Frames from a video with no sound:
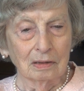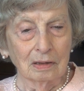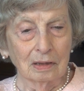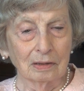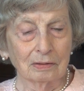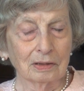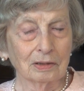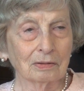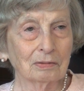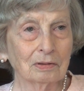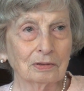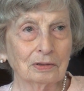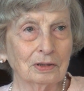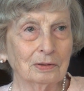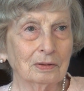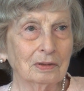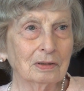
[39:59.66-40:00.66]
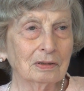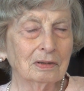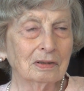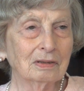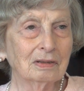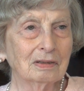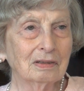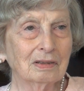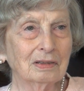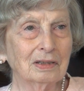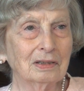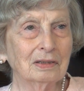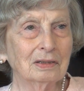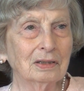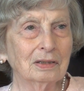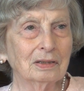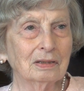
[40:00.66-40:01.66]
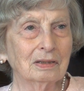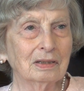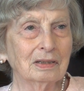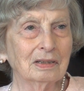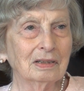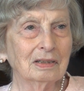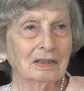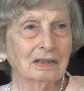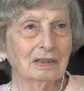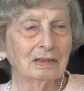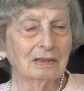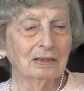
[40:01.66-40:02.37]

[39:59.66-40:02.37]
and then of course the